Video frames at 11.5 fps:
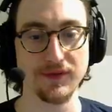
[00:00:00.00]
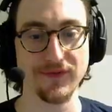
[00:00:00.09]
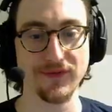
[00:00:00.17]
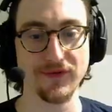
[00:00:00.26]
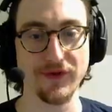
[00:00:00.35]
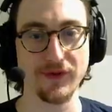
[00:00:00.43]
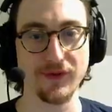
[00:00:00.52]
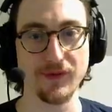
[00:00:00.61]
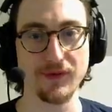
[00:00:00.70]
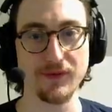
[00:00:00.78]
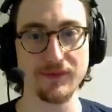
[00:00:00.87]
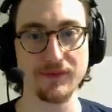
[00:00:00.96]

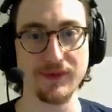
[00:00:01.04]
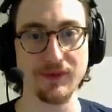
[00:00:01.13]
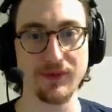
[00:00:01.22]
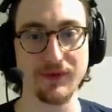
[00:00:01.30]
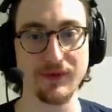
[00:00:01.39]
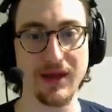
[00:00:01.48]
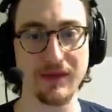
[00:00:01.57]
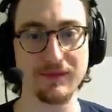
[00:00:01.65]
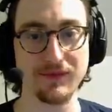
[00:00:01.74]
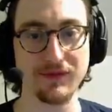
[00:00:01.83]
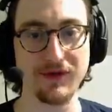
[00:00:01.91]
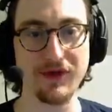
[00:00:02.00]
So maybe
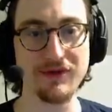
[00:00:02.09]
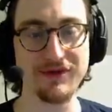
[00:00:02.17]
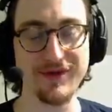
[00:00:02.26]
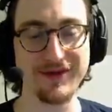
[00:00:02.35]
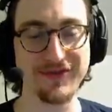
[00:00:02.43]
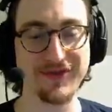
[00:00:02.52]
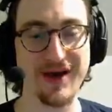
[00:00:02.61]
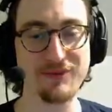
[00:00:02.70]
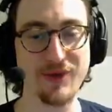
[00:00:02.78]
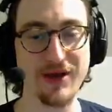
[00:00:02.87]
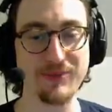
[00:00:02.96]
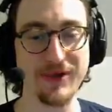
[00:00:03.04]
the other thing is I
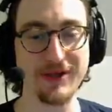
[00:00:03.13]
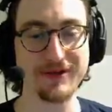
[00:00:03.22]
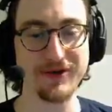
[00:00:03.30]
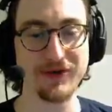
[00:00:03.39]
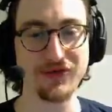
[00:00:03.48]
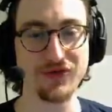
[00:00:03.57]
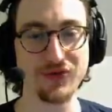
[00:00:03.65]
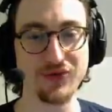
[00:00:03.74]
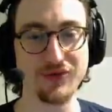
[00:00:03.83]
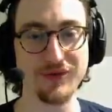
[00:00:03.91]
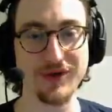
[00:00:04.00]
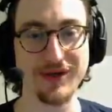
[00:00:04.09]
might be a little too